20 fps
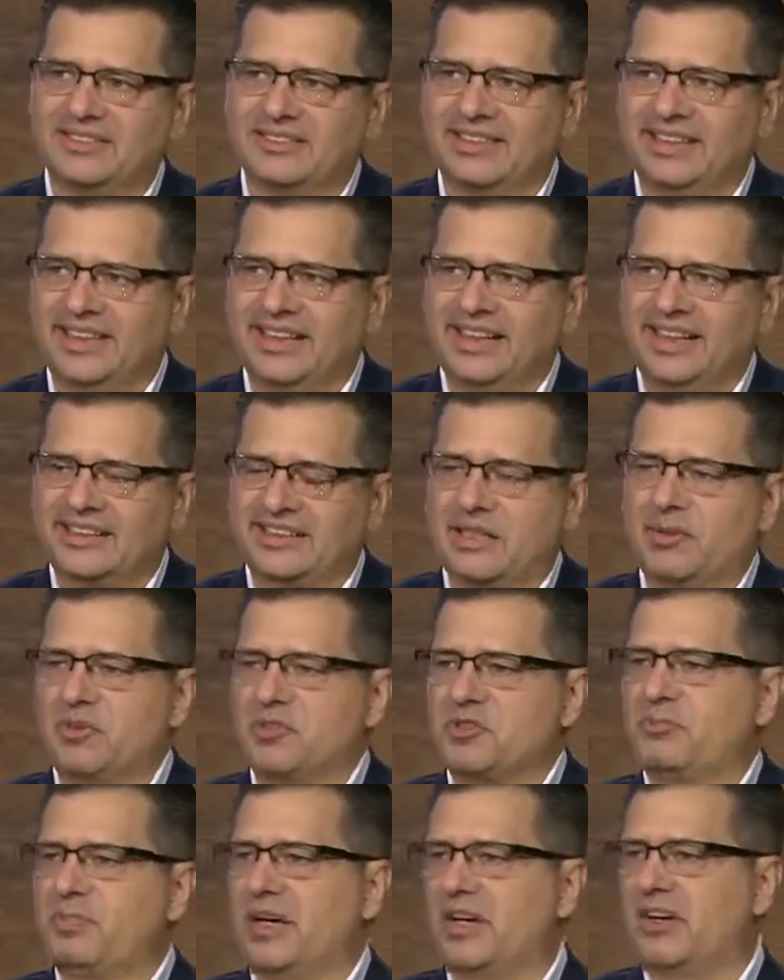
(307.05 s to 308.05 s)
and it's
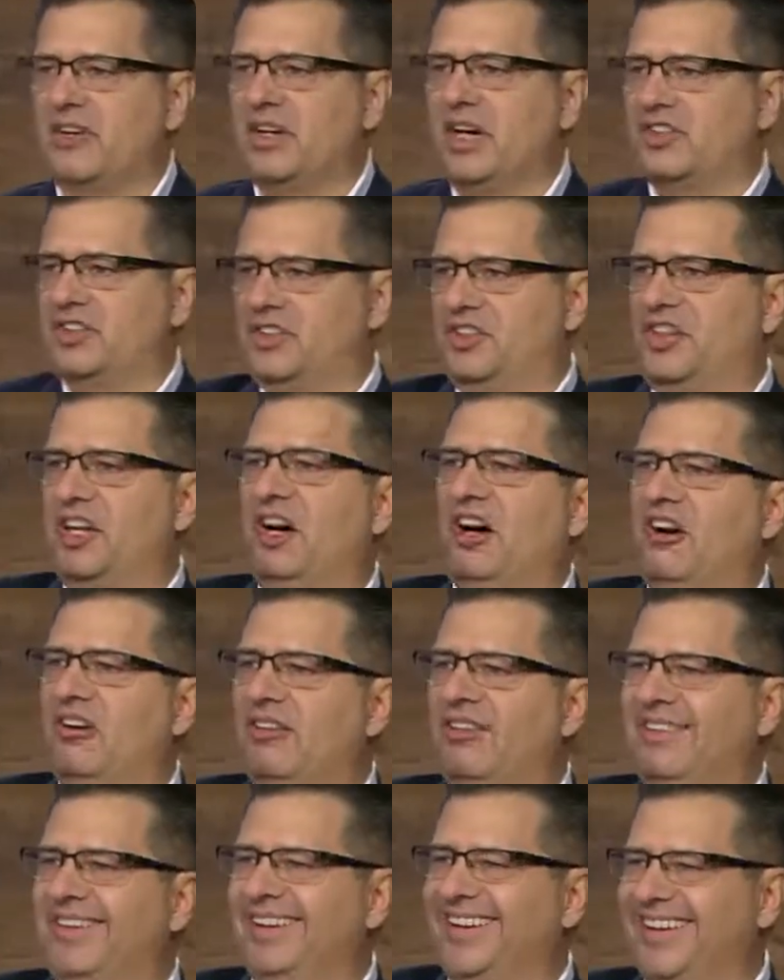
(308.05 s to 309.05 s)
almost better not to
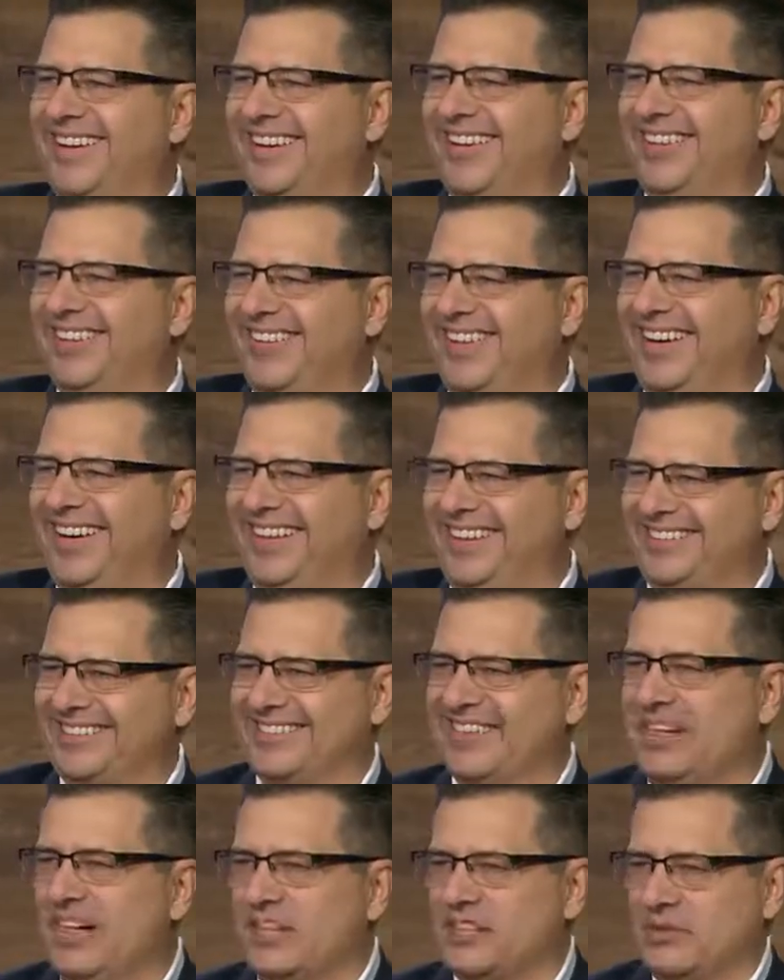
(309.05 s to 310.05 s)
know. Yeah. Right? Yeah.
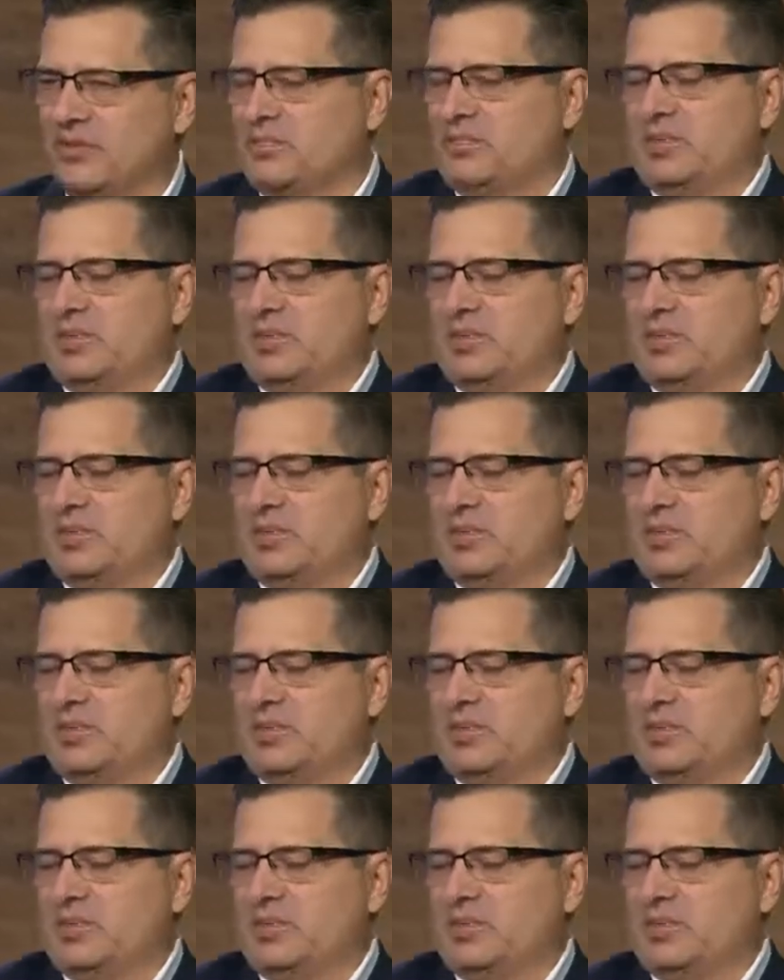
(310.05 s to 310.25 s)
So it's almost